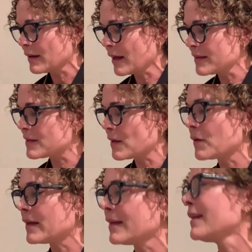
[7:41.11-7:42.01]
And
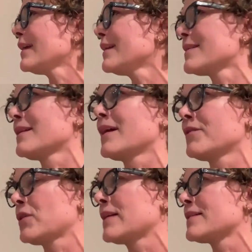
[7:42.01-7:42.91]
so he does a lot
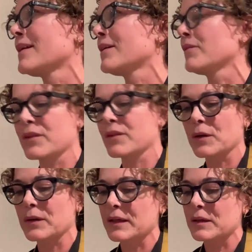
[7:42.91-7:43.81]
of translating with
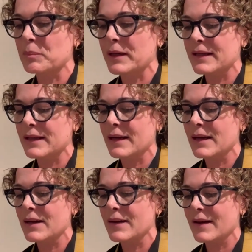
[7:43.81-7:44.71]
Dogen, but
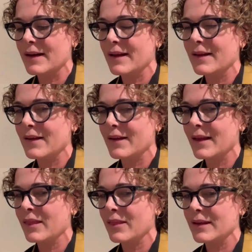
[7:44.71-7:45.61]

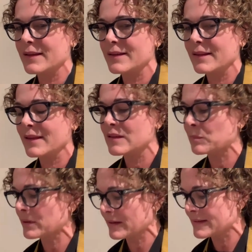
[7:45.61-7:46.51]
I think this
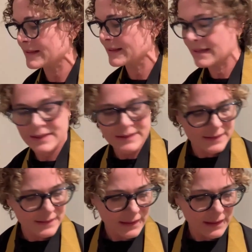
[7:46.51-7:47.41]
book is a nice